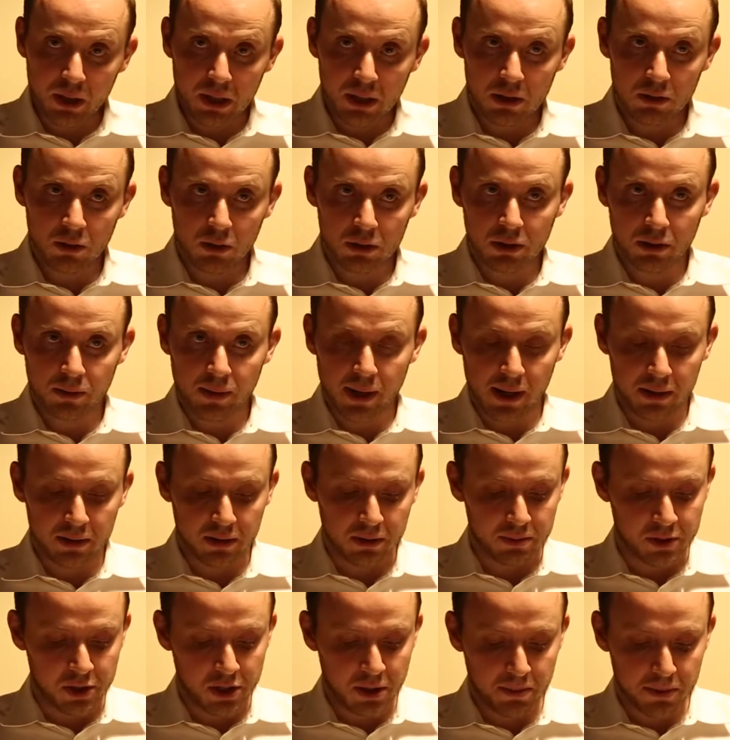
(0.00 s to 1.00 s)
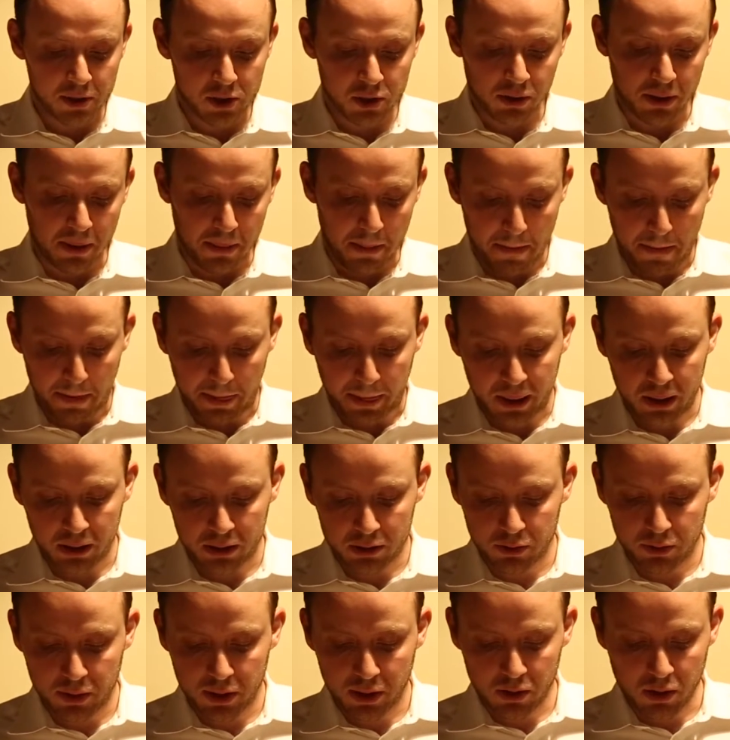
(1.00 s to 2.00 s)
He looked around him sheepishly,
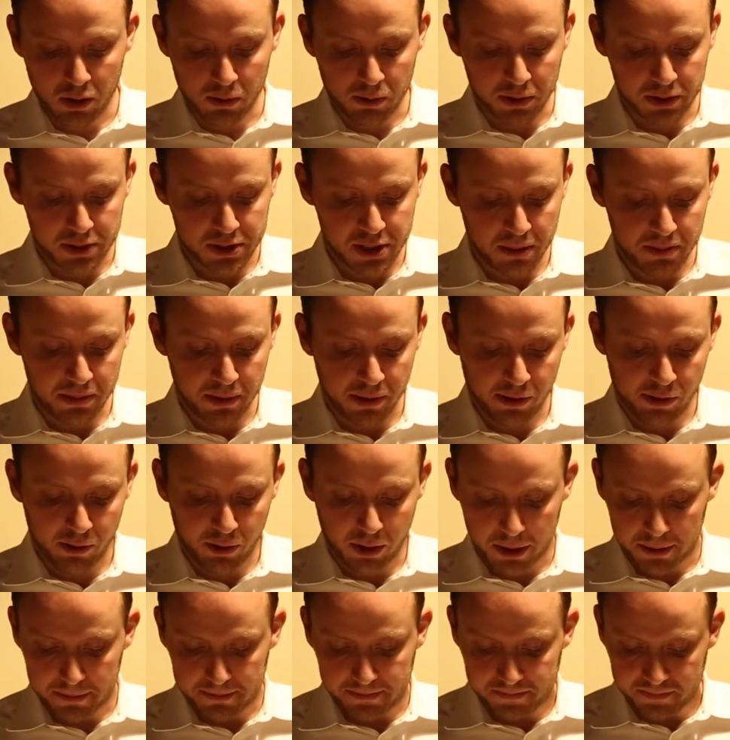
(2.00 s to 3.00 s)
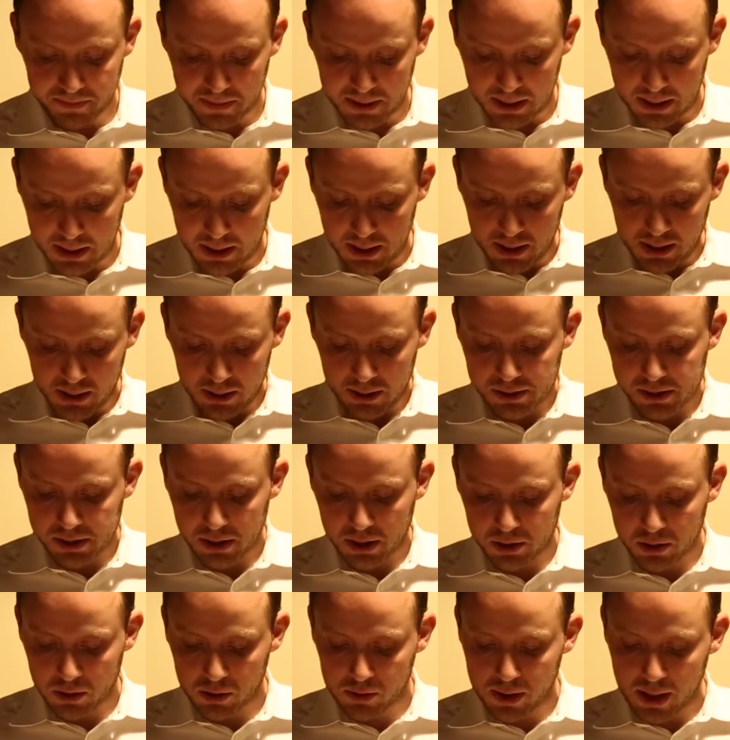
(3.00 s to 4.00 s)
concluding all were deep in thought.
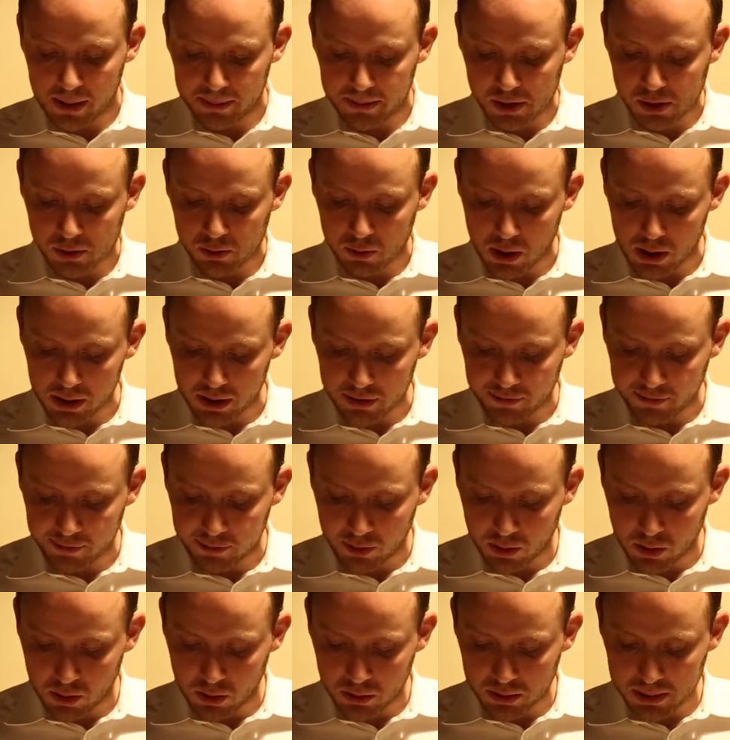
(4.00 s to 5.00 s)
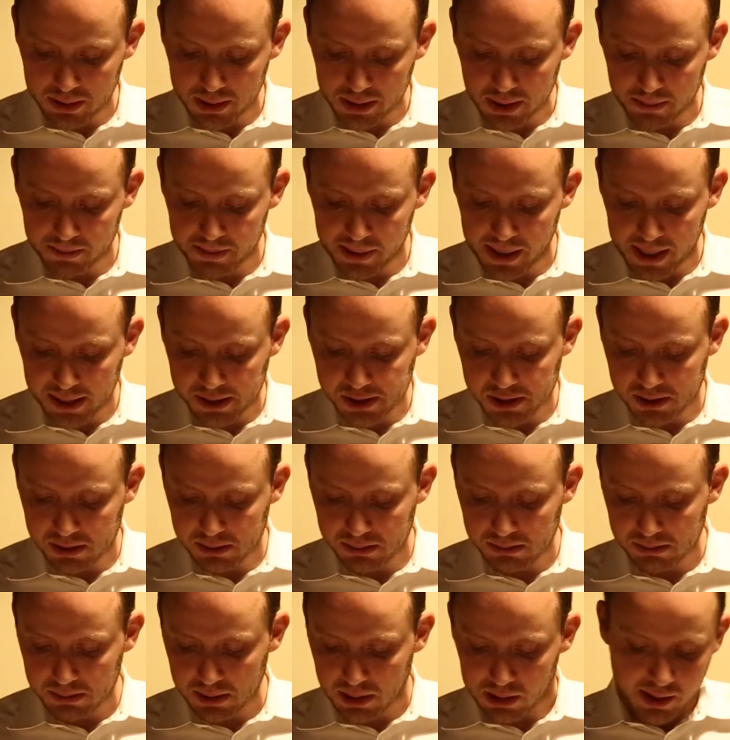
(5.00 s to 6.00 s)
Sandro grabbed his wallet, phone, and
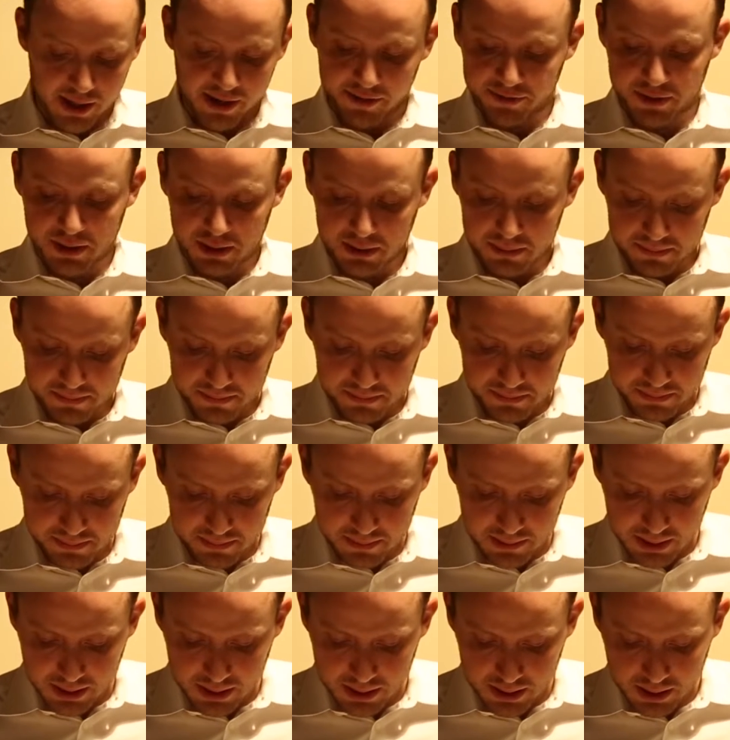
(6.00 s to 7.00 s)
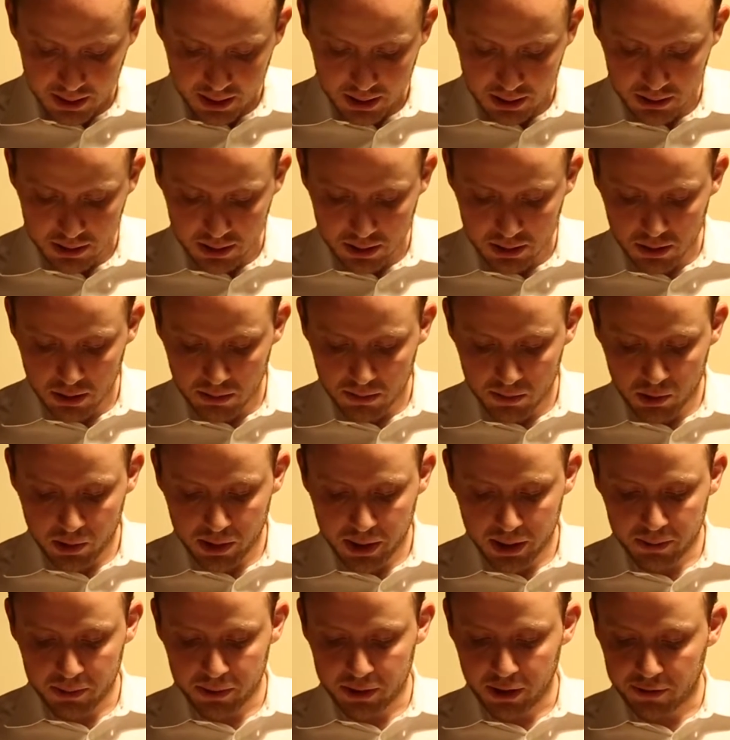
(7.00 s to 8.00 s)
pass, and left. He'd gone all
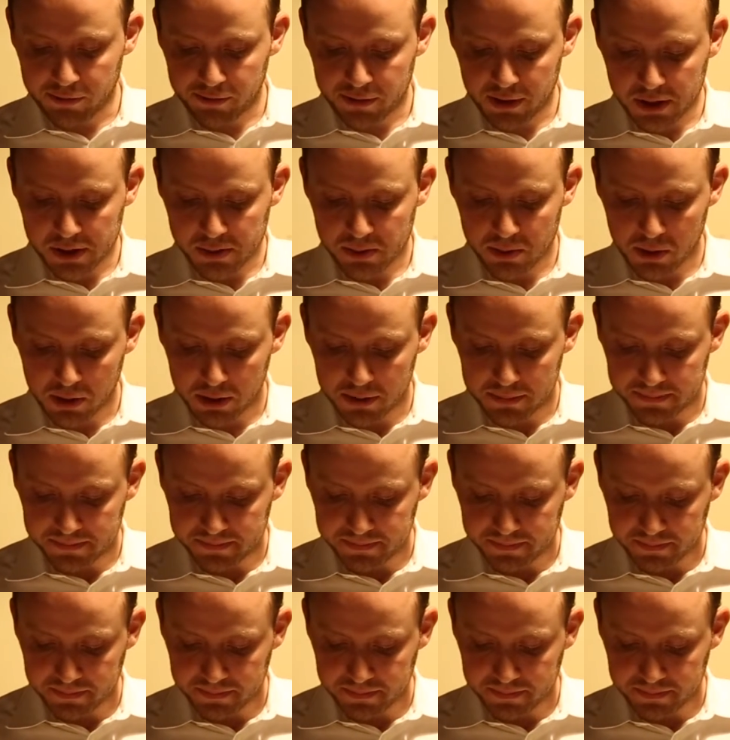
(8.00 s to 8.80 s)
morning without Facebook.